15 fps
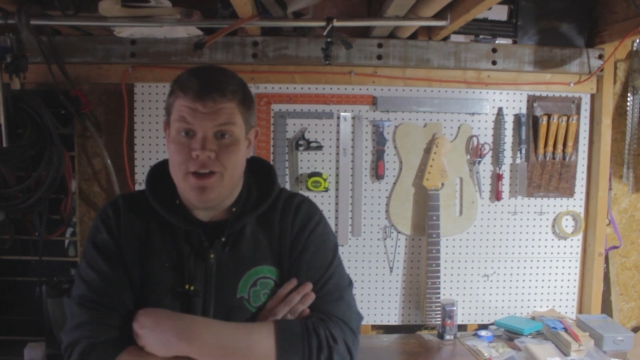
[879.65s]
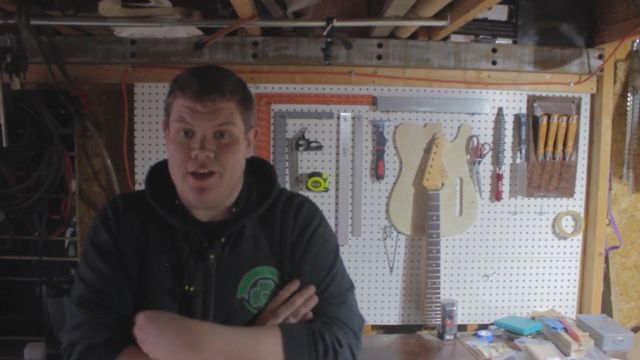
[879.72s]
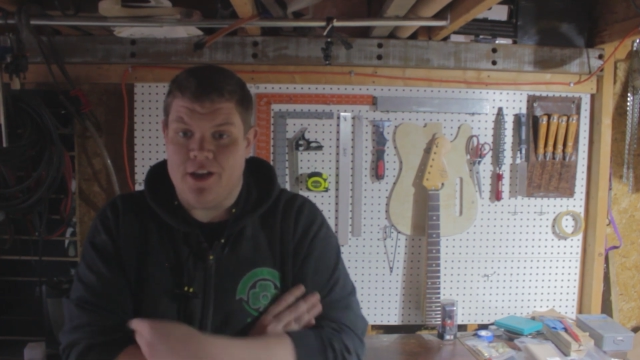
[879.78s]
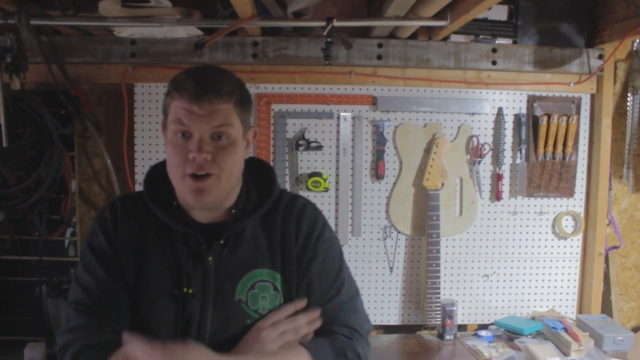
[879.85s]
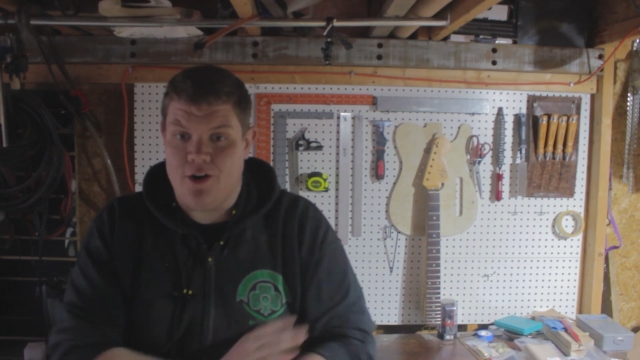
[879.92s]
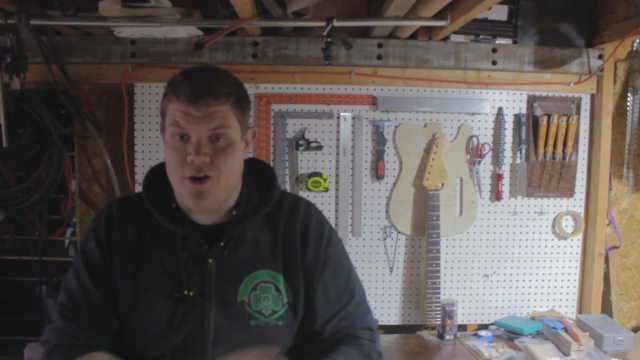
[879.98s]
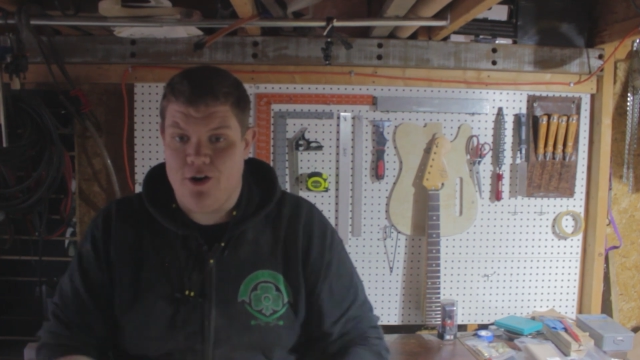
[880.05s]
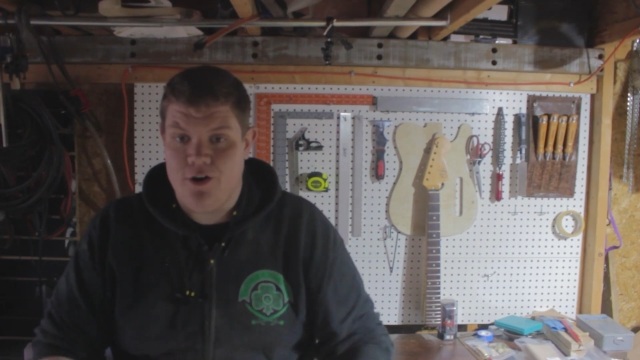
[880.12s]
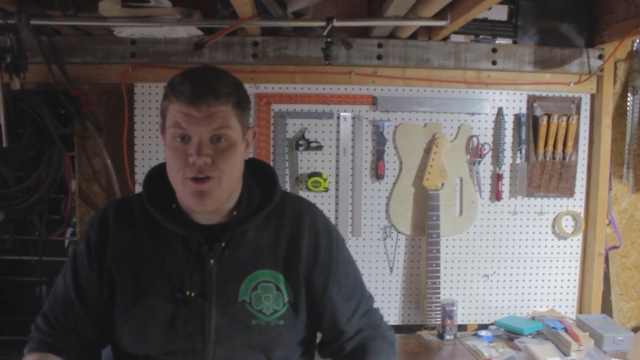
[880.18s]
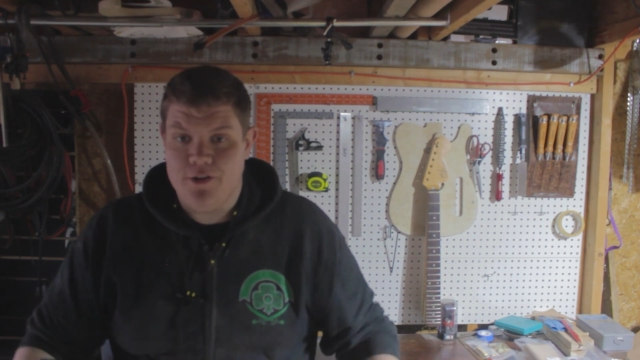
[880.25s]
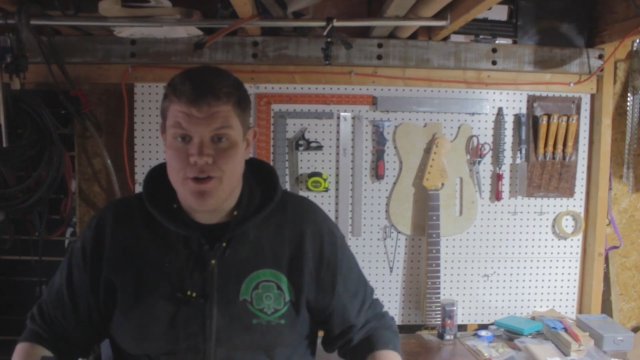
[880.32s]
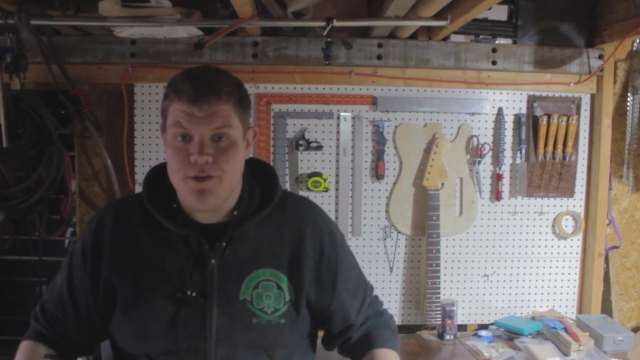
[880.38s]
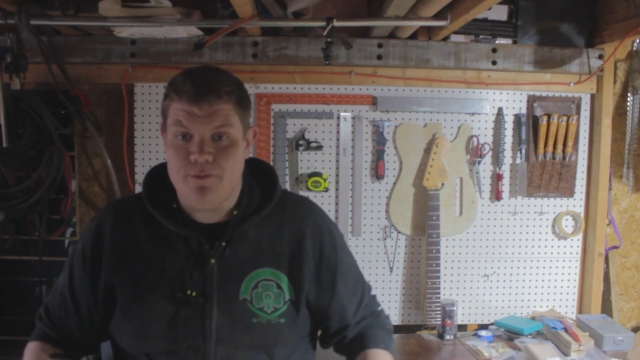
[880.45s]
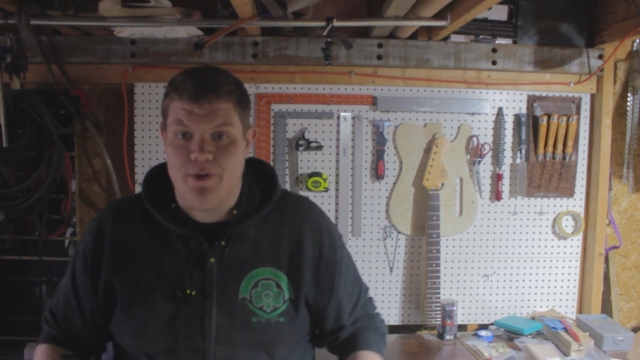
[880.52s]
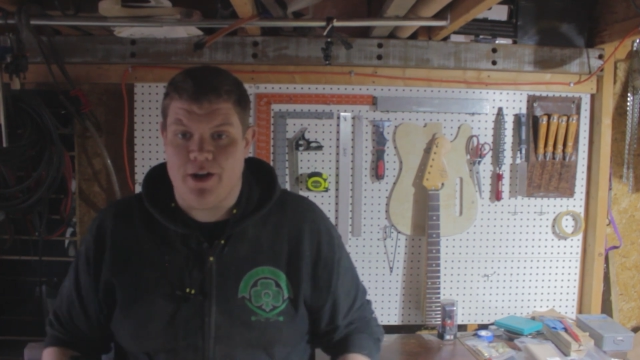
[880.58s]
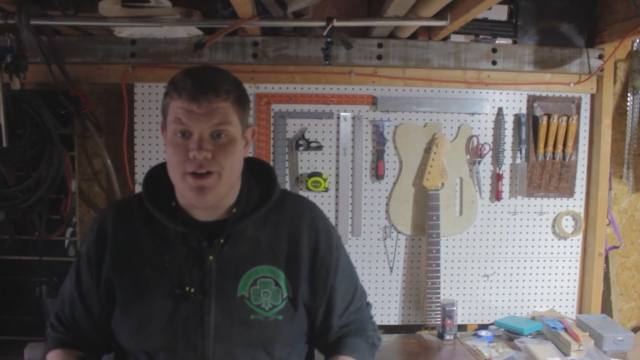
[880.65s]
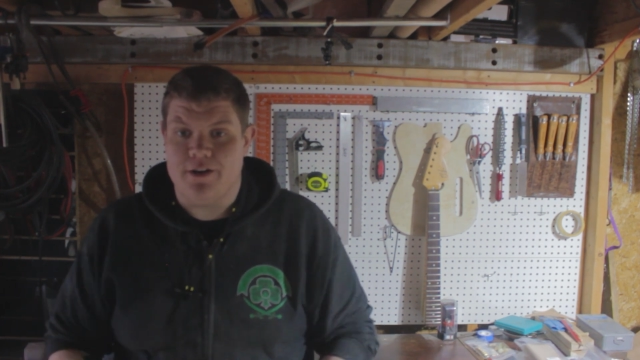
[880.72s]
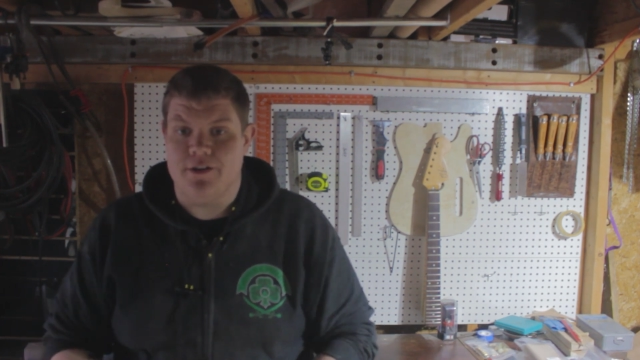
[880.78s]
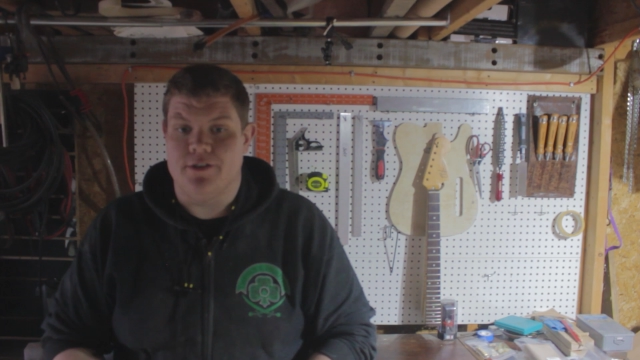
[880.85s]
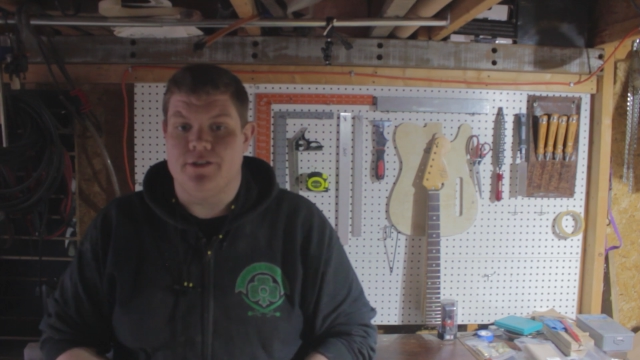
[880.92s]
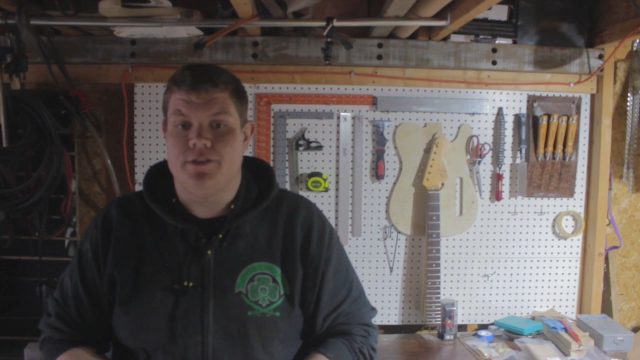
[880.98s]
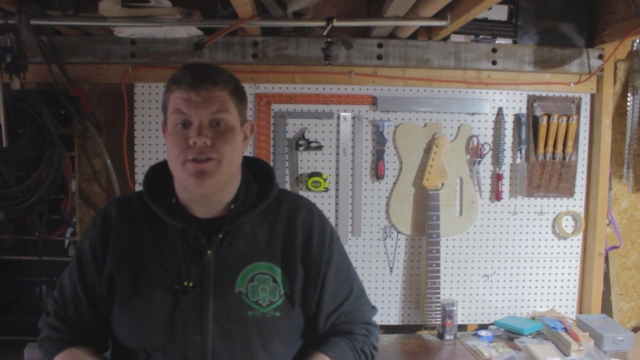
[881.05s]
and all the
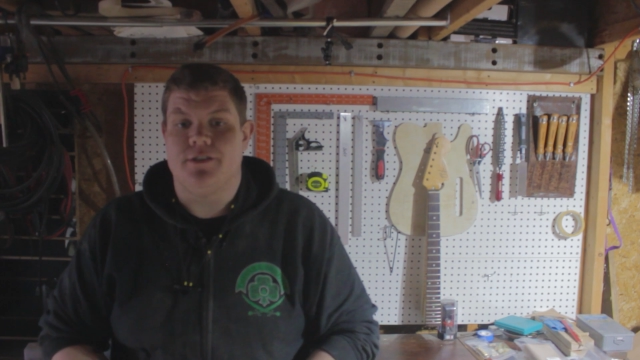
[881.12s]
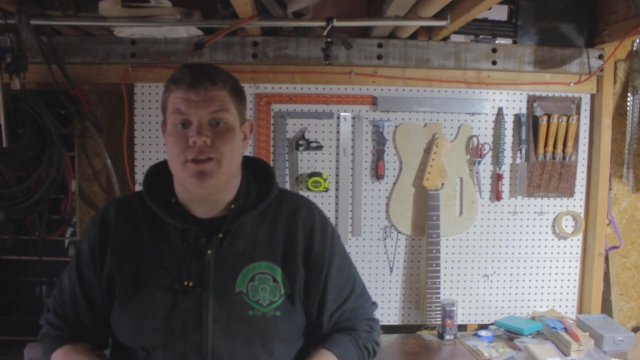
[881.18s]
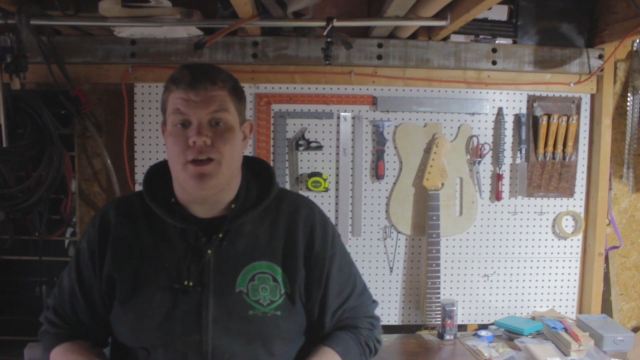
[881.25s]
competitors.